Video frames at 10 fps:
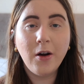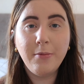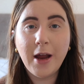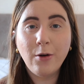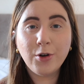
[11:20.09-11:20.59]

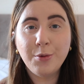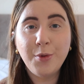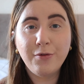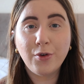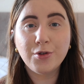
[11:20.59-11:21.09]
I'm now going to
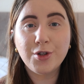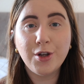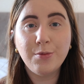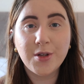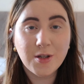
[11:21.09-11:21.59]
move on
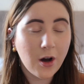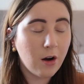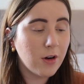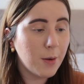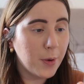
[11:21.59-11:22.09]
to
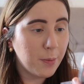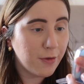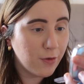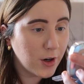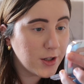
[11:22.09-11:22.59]
mascara, but
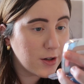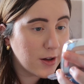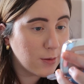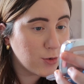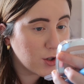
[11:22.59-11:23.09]
before I do
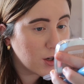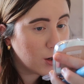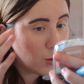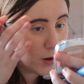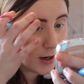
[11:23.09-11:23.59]
that I'm just
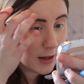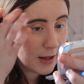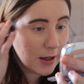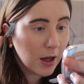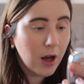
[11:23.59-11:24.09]
going to
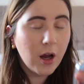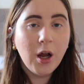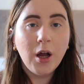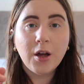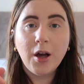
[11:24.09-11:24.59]
quickly
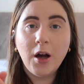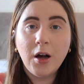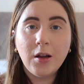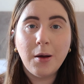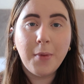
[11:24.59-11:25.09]

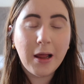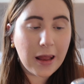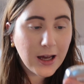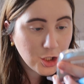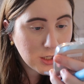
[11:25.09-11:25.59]
curl my
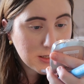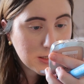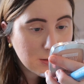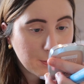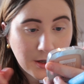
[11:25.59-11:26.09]

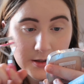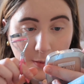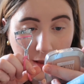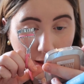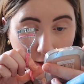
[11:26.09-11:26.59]
lashes because
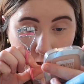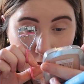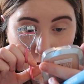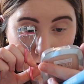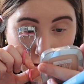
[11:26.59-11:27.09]
my
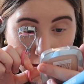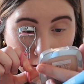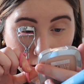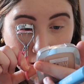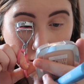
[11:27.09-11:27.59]
lashes
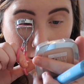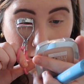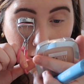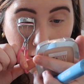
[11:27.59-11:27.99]
are